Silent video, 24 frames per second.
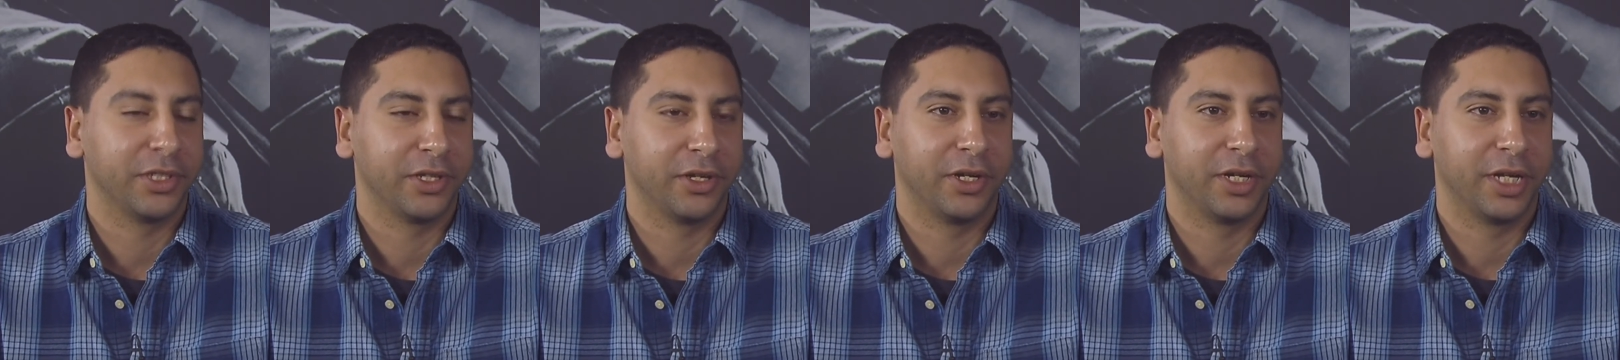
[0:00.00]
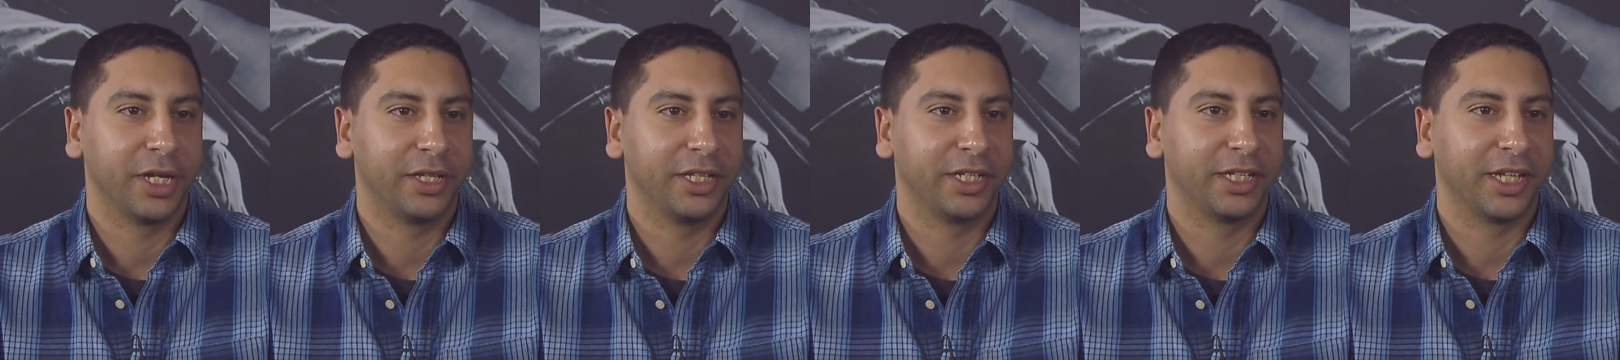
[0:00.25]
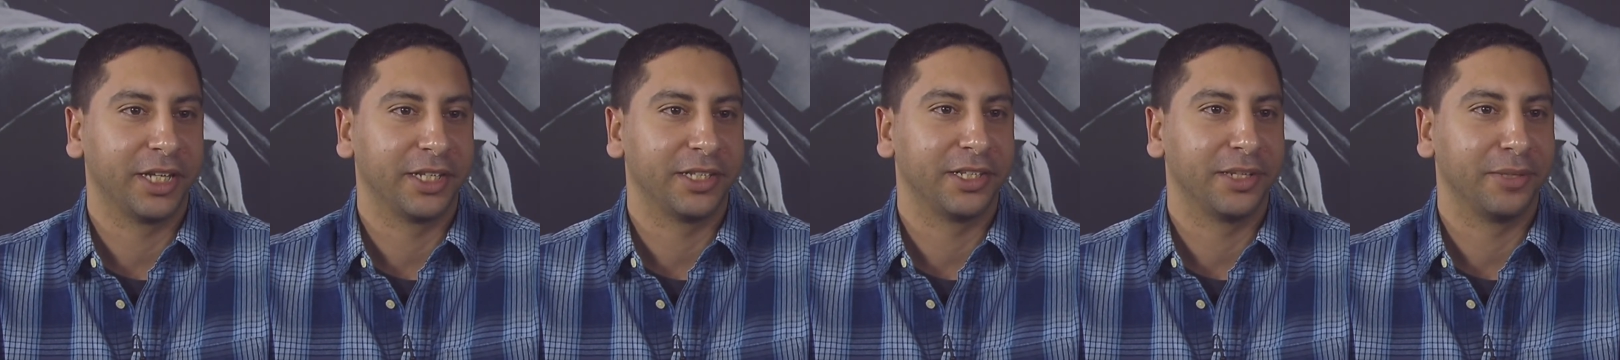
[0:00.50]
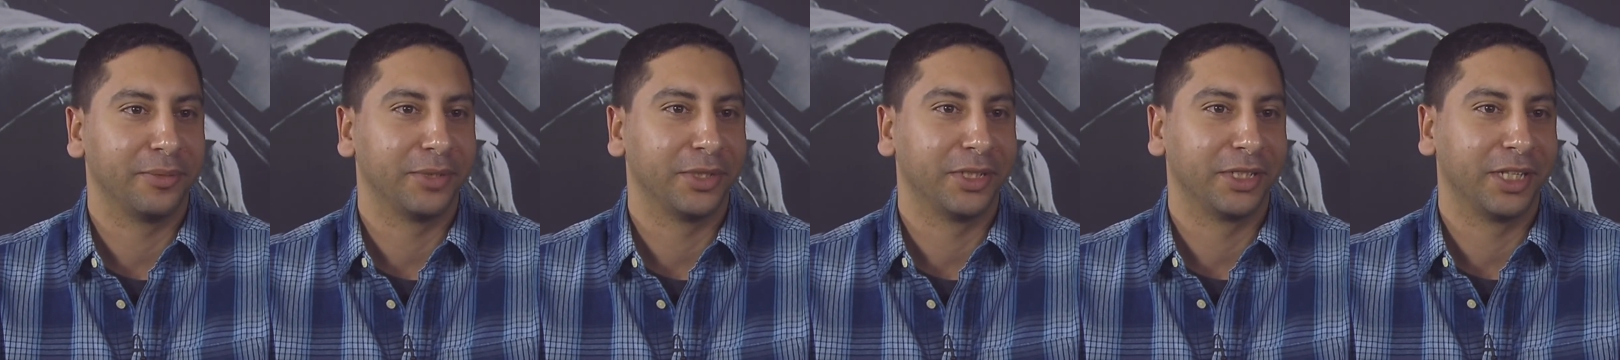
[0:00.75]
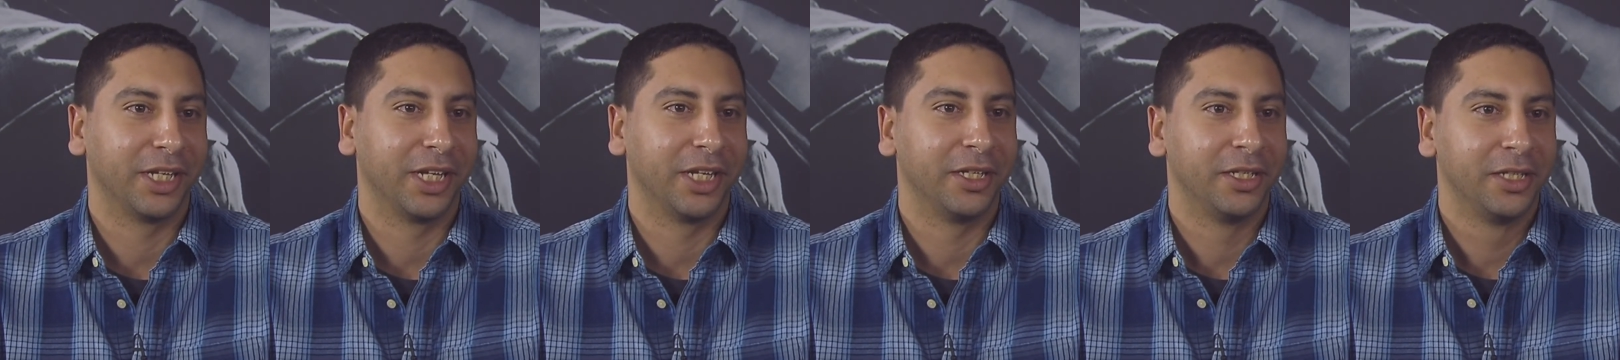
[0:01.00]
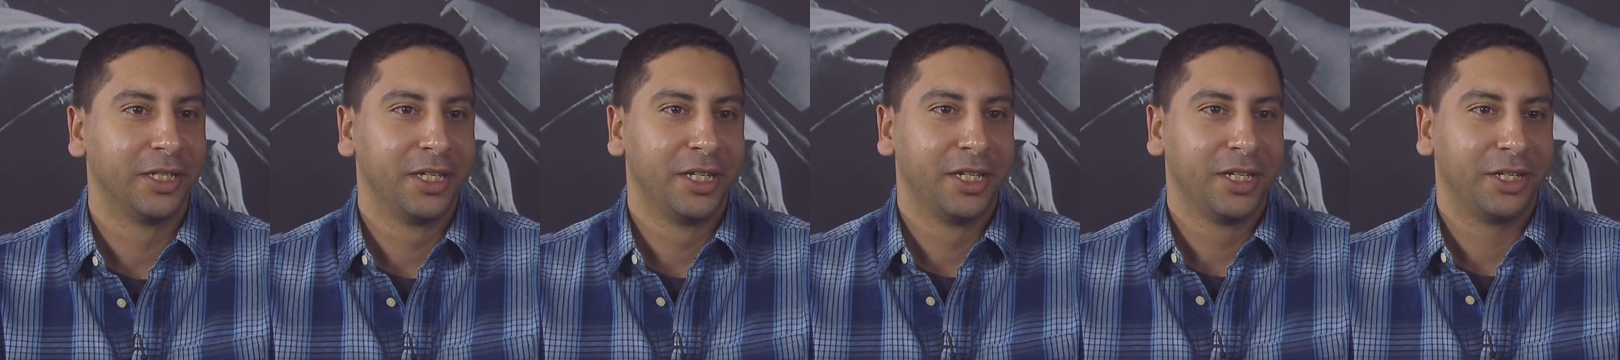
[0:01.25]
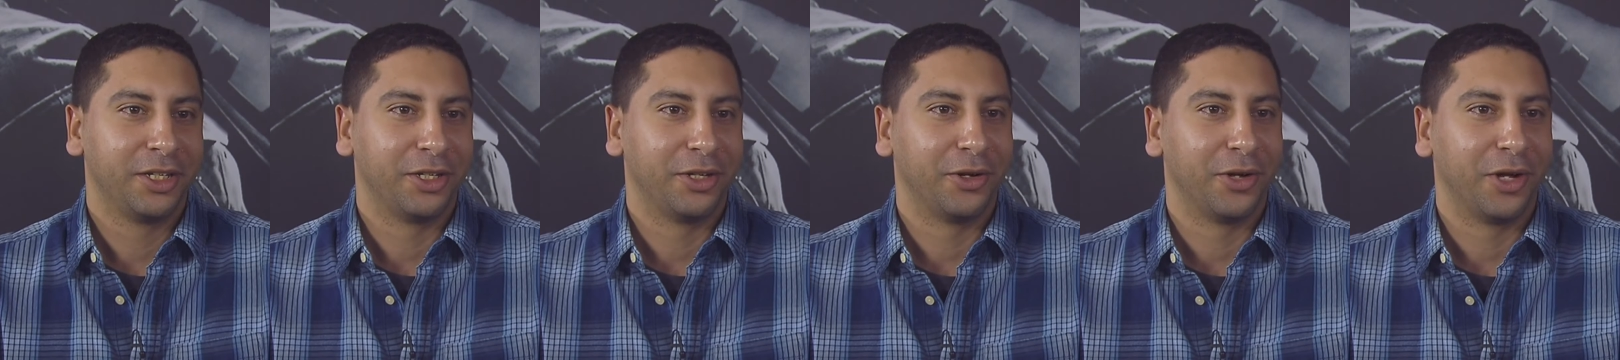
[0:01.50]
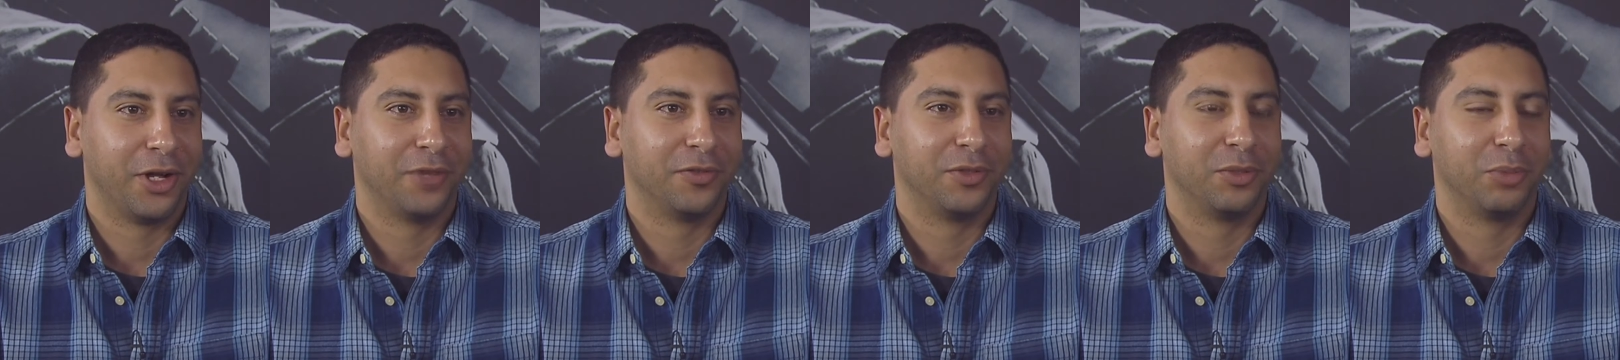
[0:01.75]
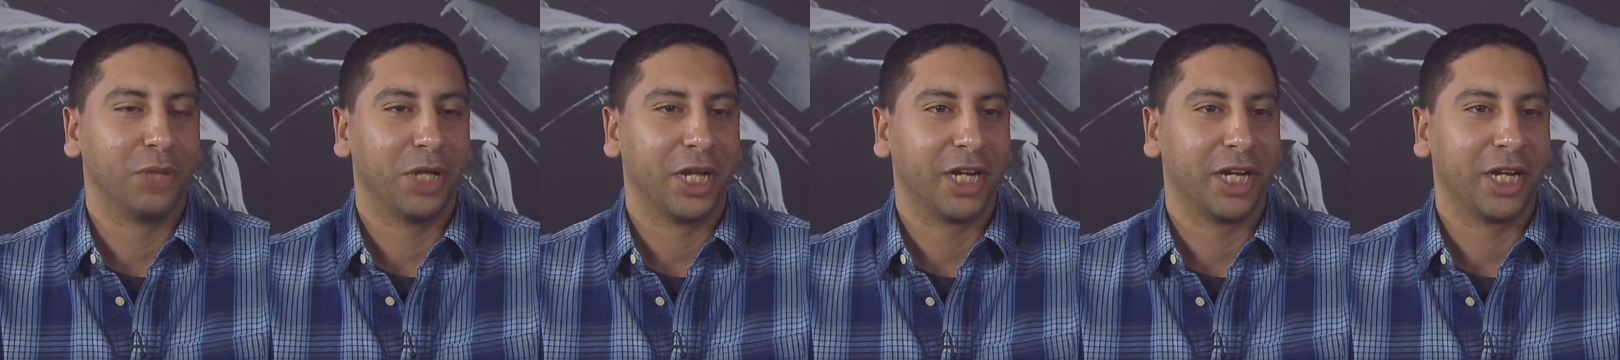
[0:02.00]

So I think that's something that all of the